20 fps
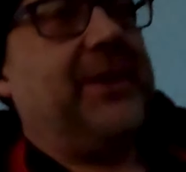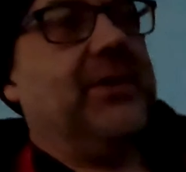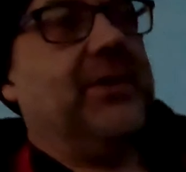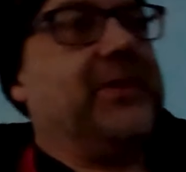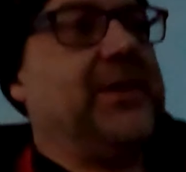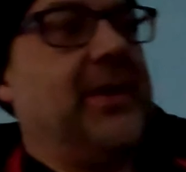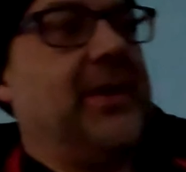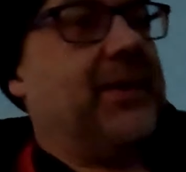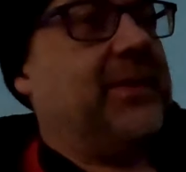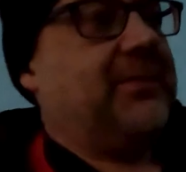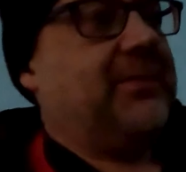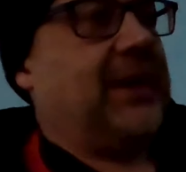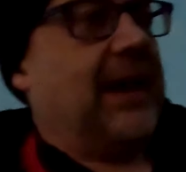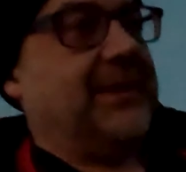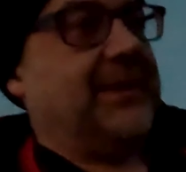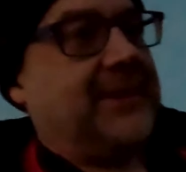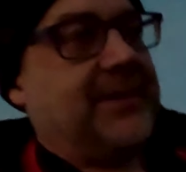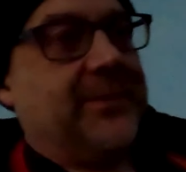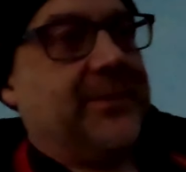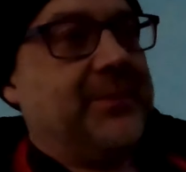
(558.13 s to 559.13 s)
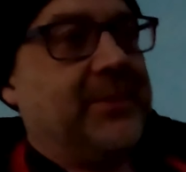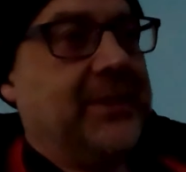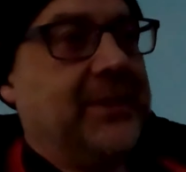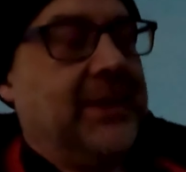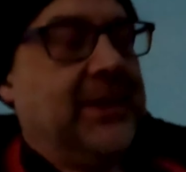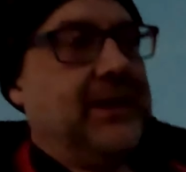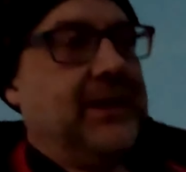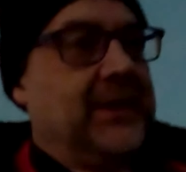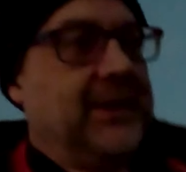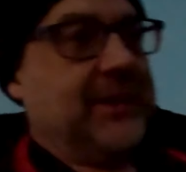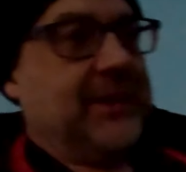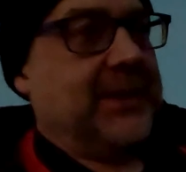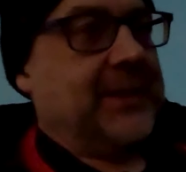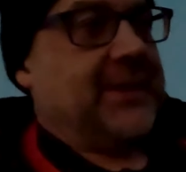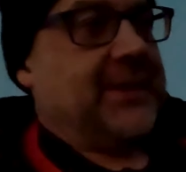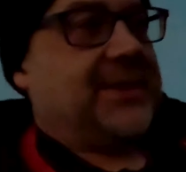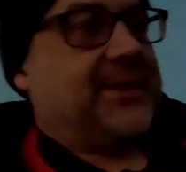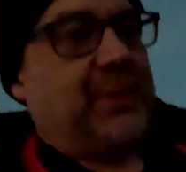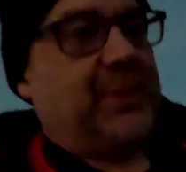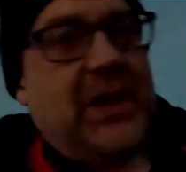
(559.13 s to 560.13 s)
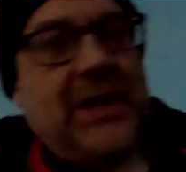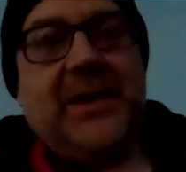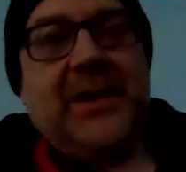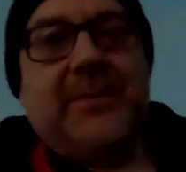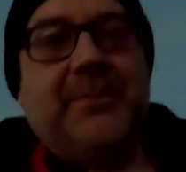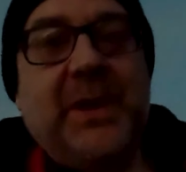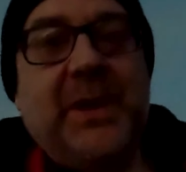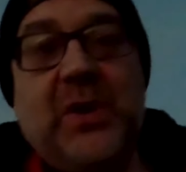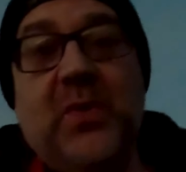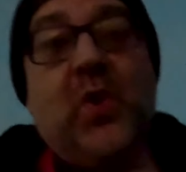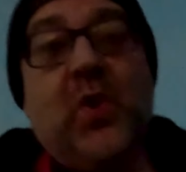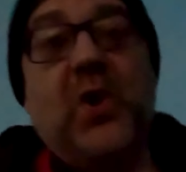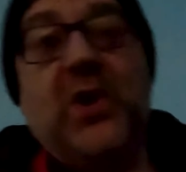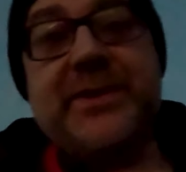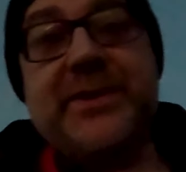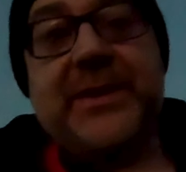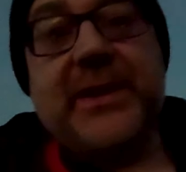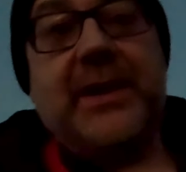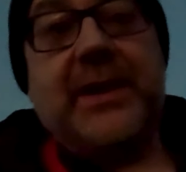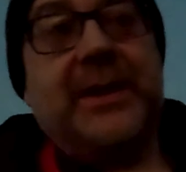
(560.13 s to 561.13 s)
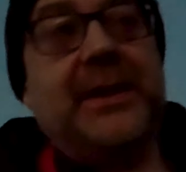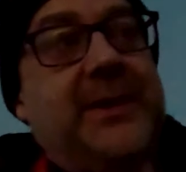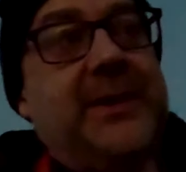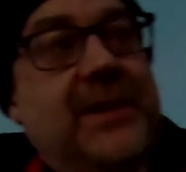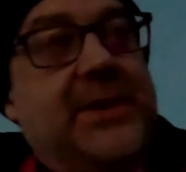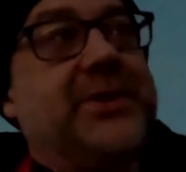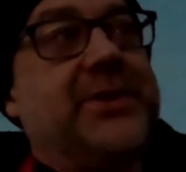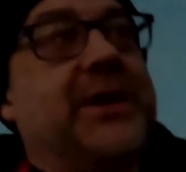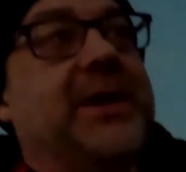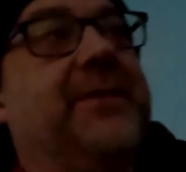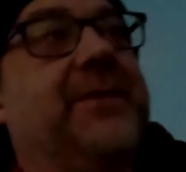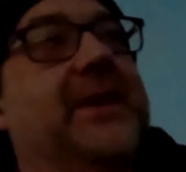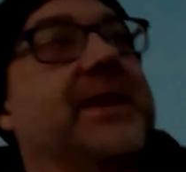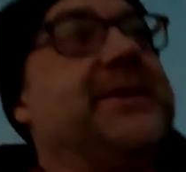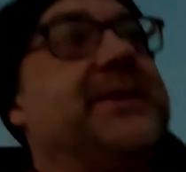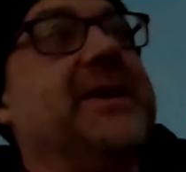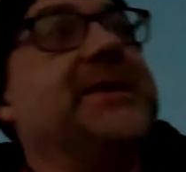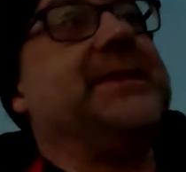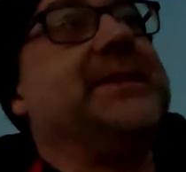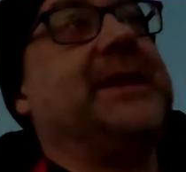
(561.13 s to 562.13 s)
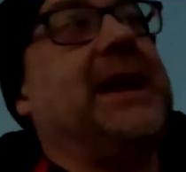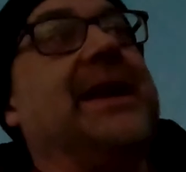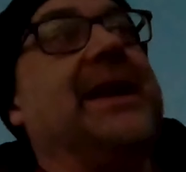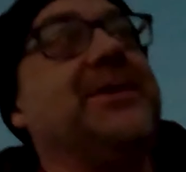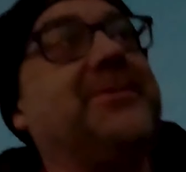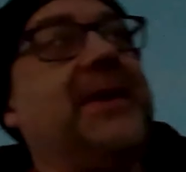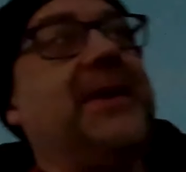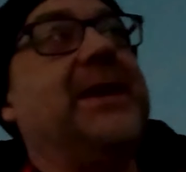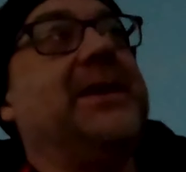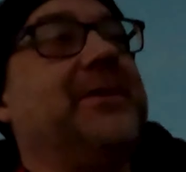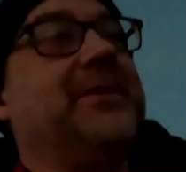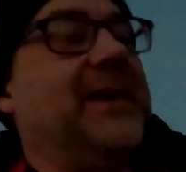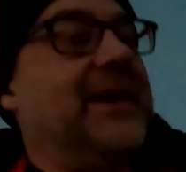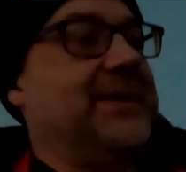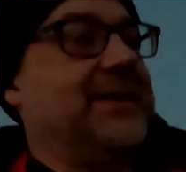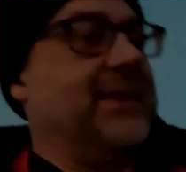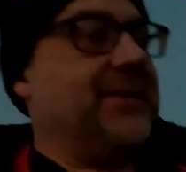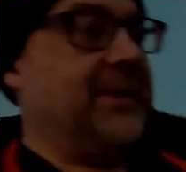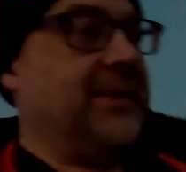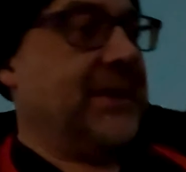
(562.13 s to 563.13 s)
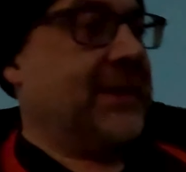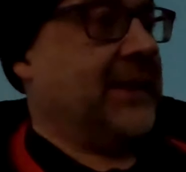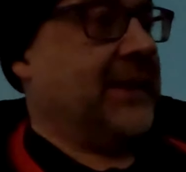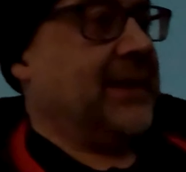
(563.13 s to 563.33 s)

other random spring and bit of water in the Cheviots isn't as radioactive.